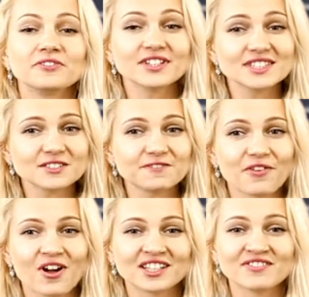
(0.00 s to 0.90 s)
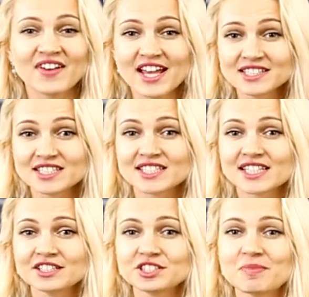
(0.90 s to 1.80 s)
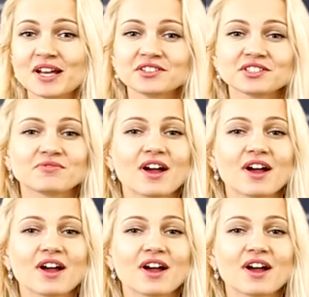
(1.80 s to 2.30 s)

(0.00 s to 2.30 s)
First of all, investor sentiment is